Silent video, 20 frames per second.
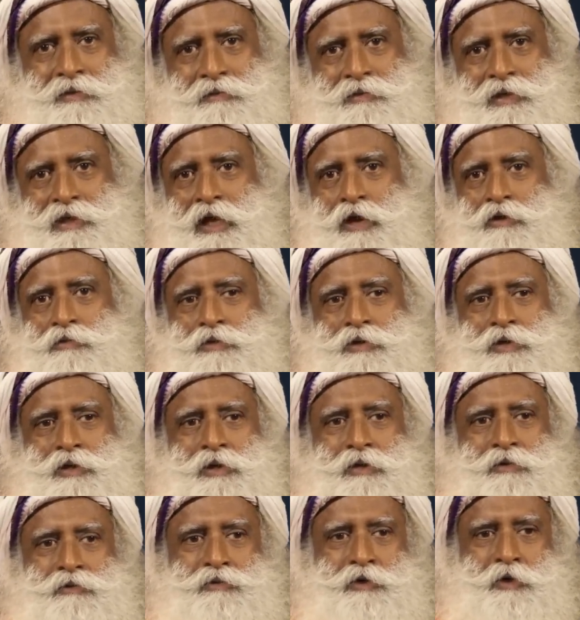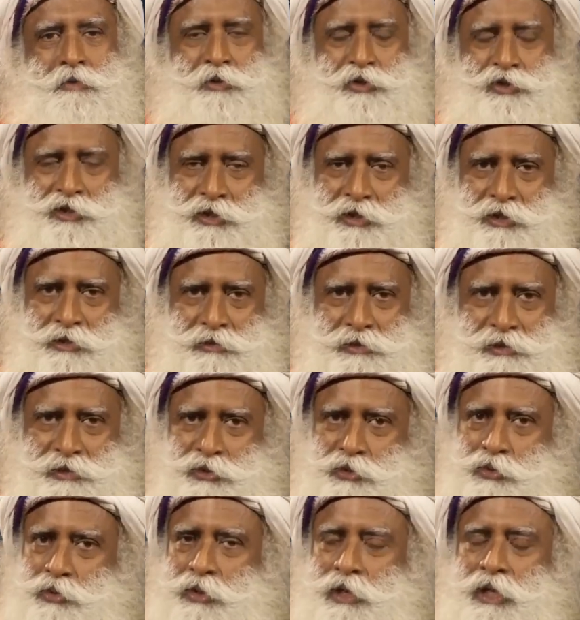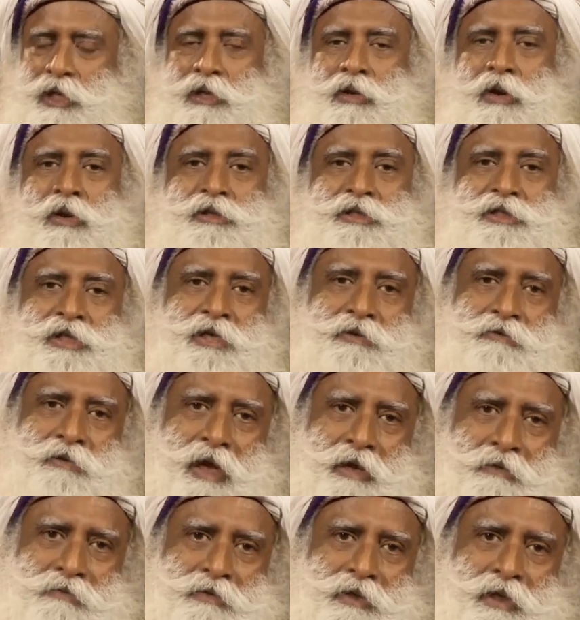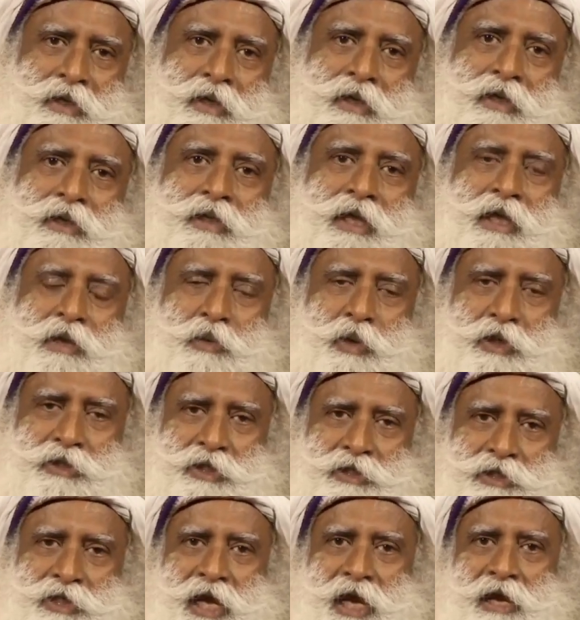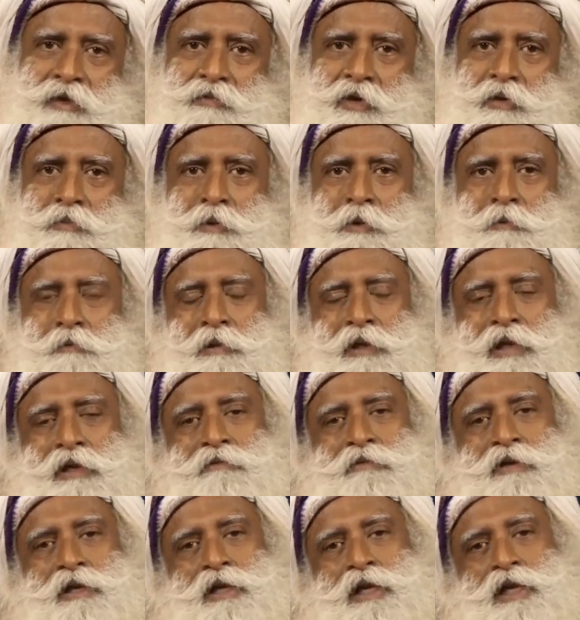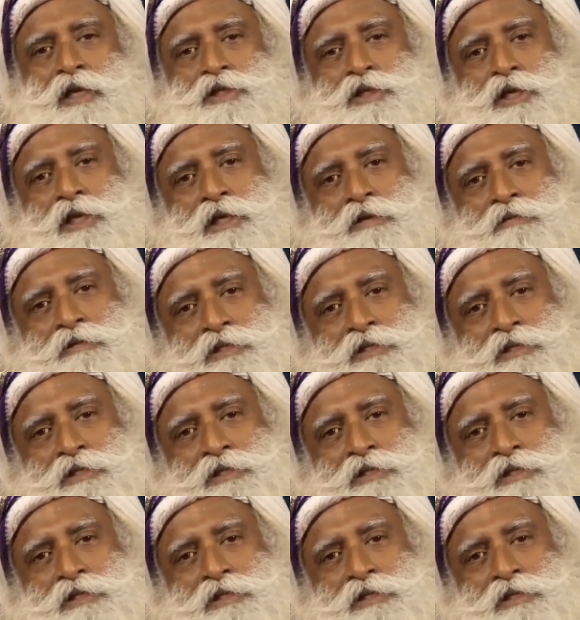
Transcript: Without pharmaceuticals, you cannot survive. There was a time when people lived in nature, there